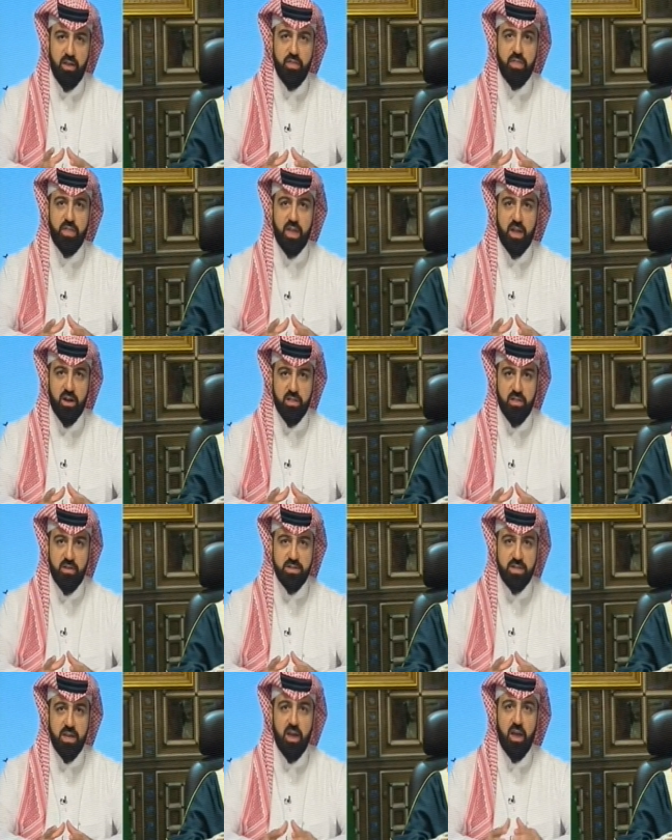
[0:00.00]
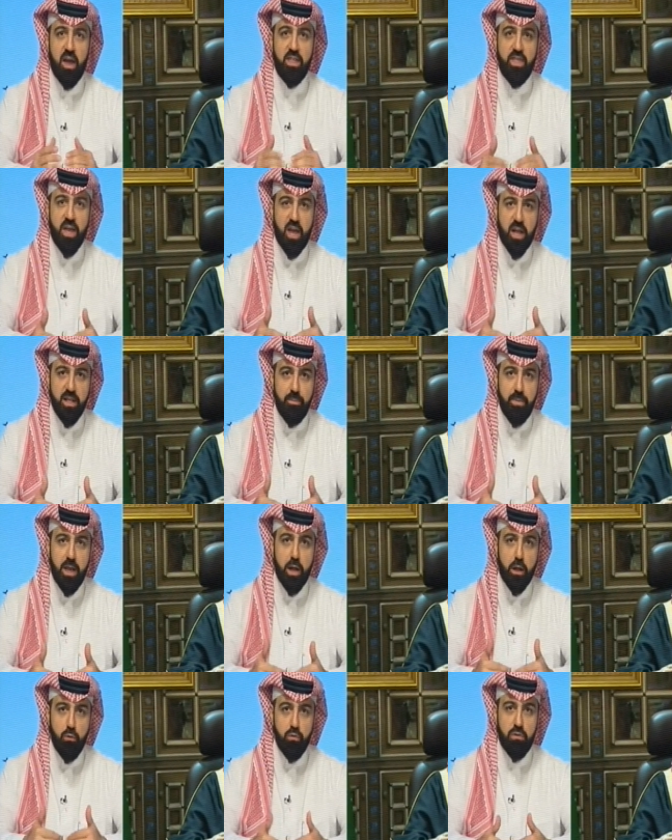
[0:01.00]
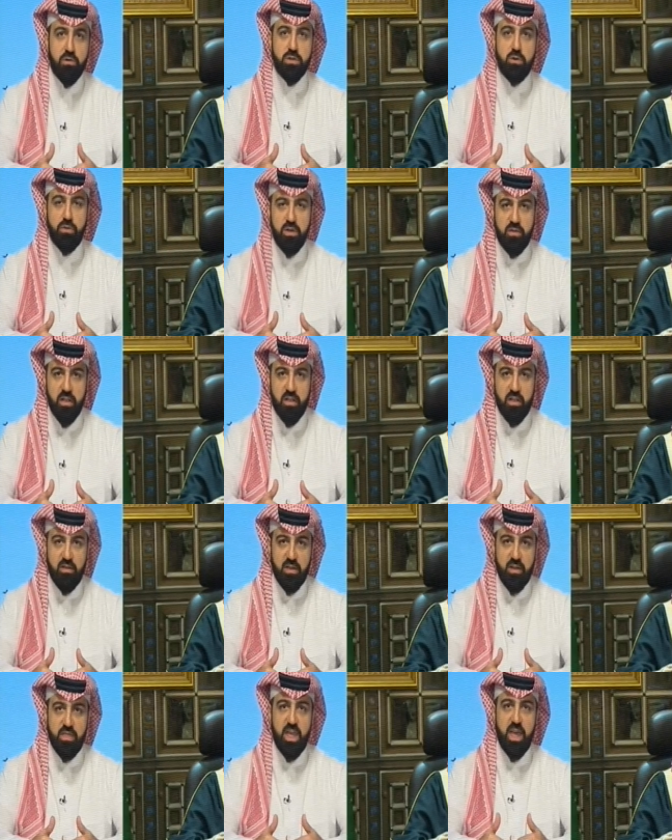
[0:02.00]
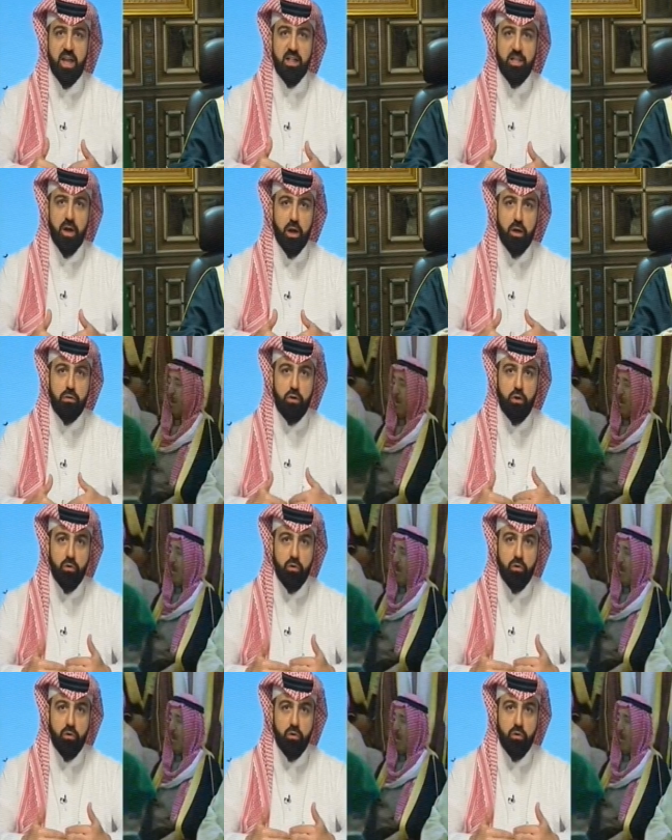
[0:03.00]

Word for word: the country, they're going to be closer to the citizen. They're going to execute